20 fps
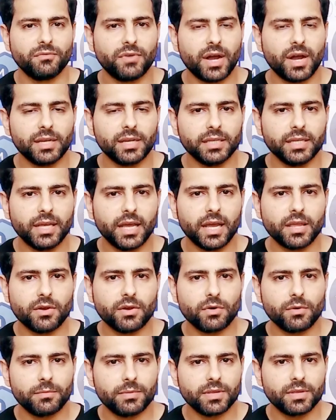Finally, I
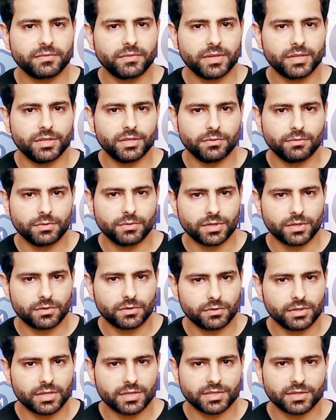hope this video was a
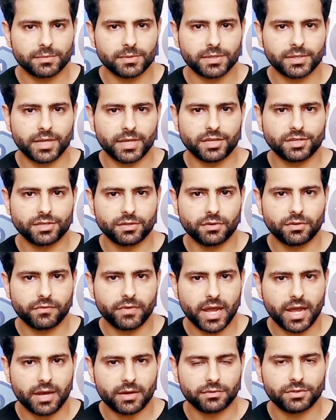good explanation of
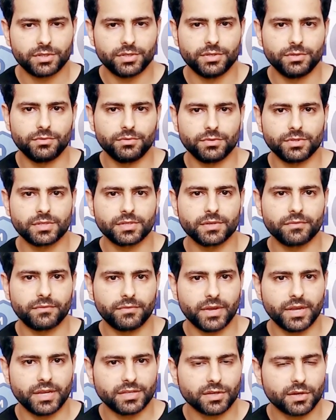how to use
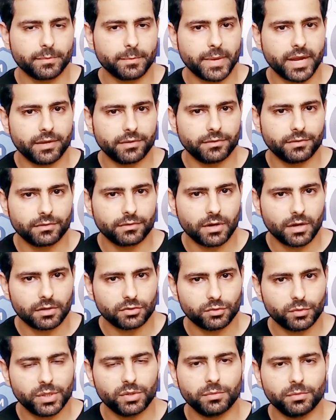Face Commander
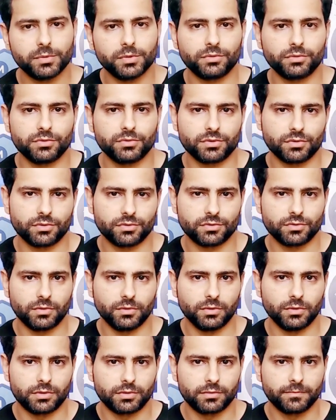Arduino Bluetooth
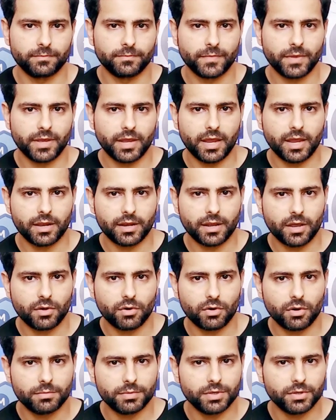controller and I
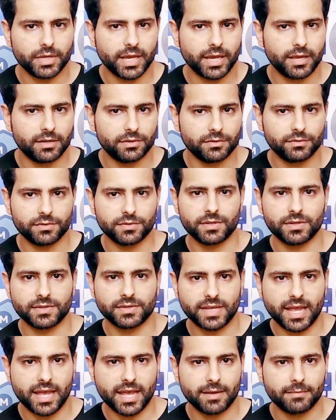hope you can use
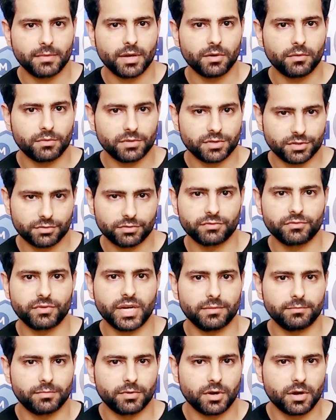this app with your
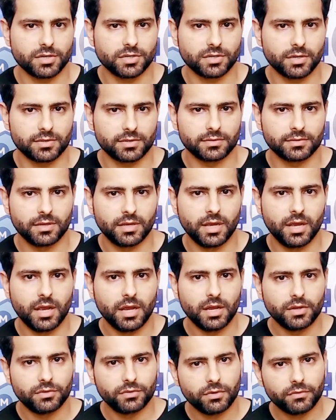great projects.
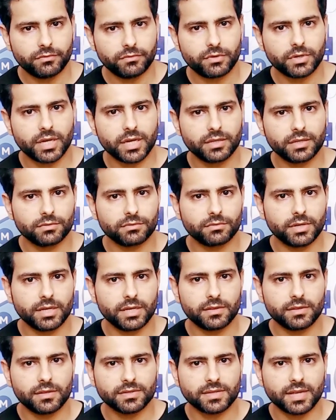Don't forget to
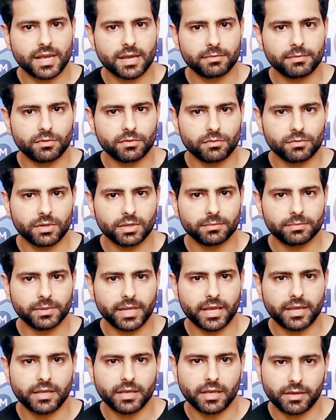rate this app on Google
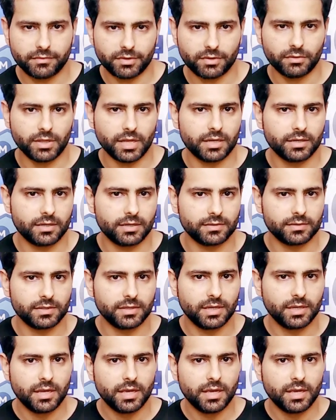Play if you like it.